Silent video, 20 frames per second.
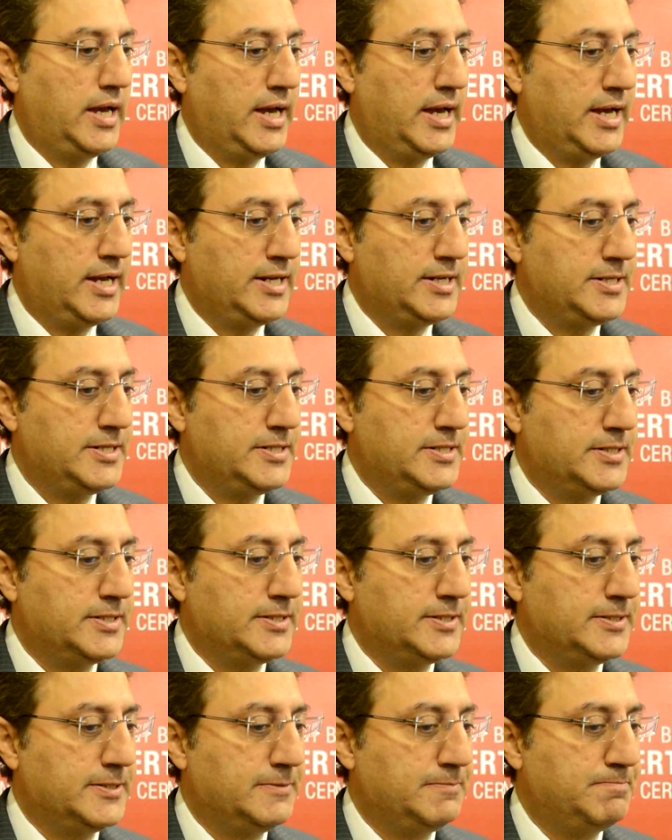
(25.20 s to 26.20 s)
and
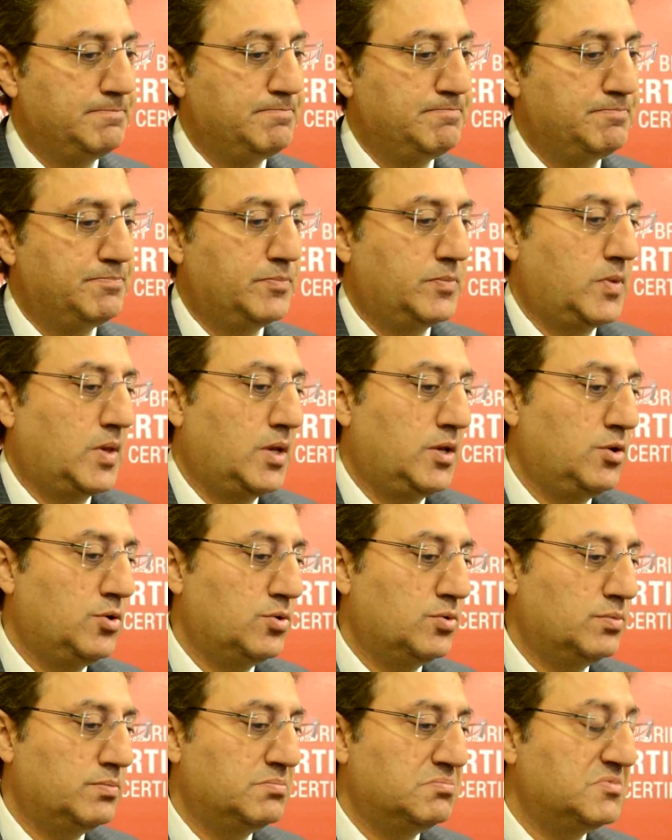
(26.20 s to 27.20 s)
um, you
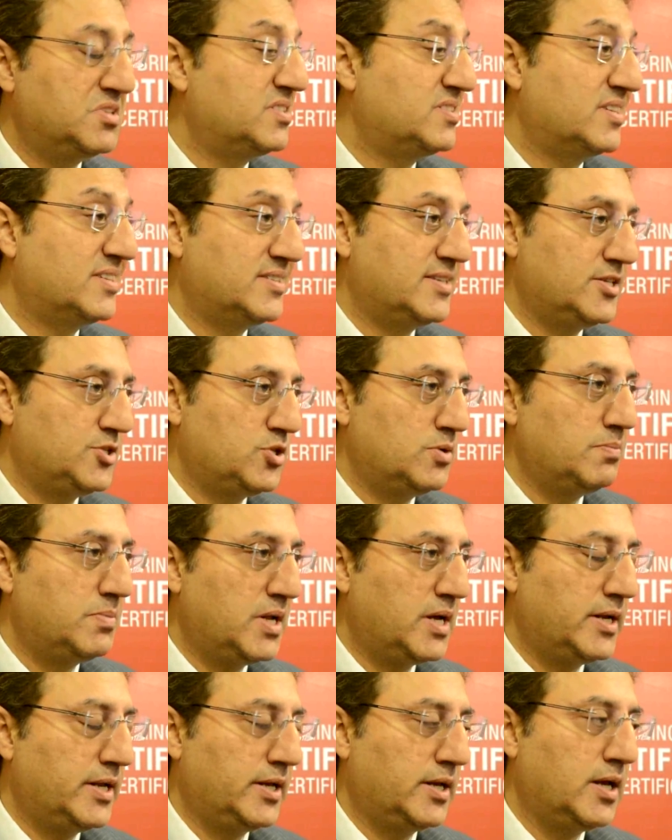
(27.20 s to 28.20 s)
know, the succession
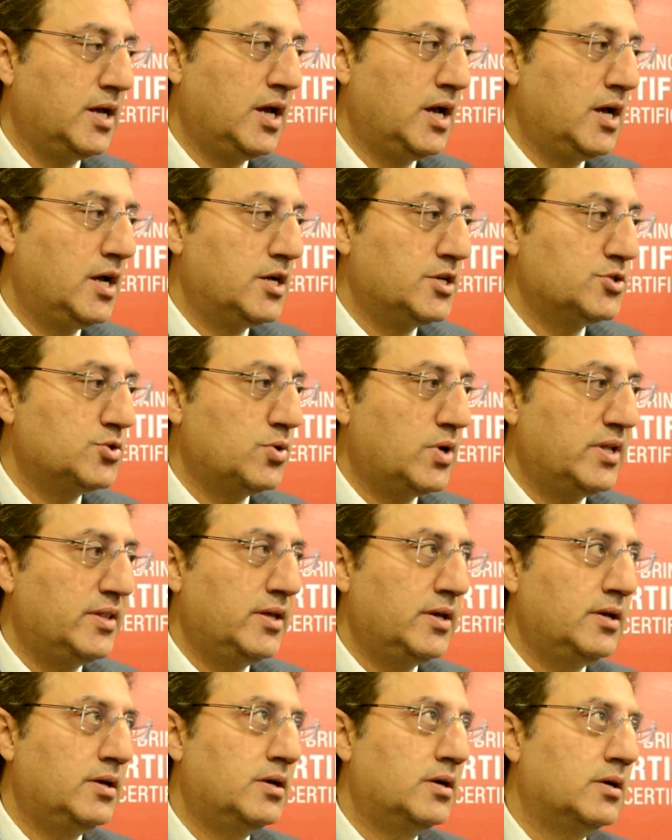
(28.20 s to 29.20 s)
planning. So I
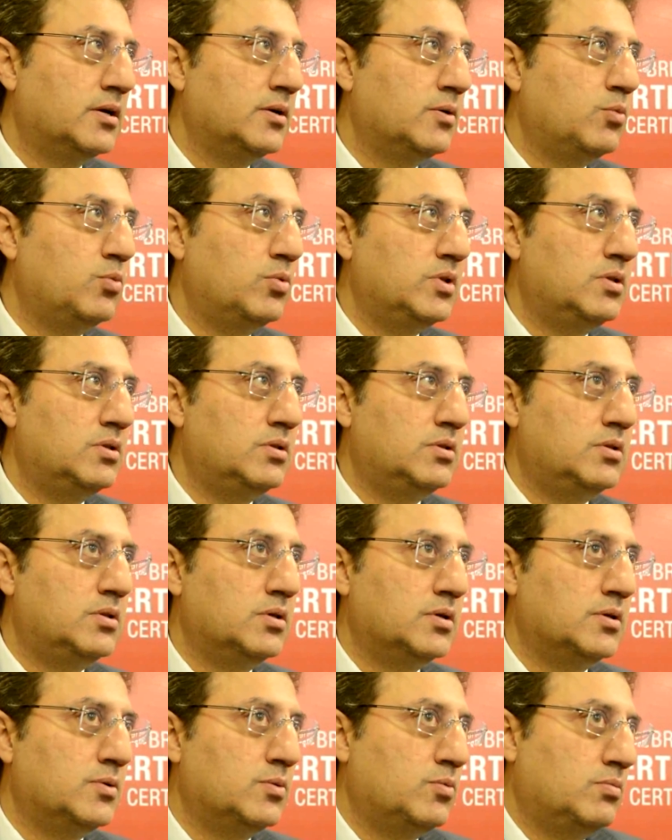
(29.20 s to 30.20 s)
think uh, with
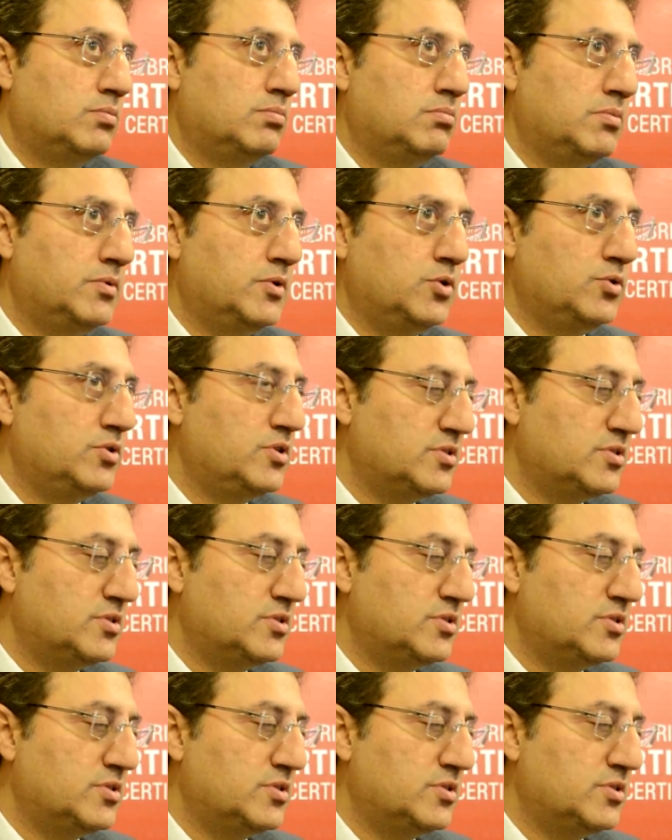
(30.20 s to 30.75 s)
uh, you know,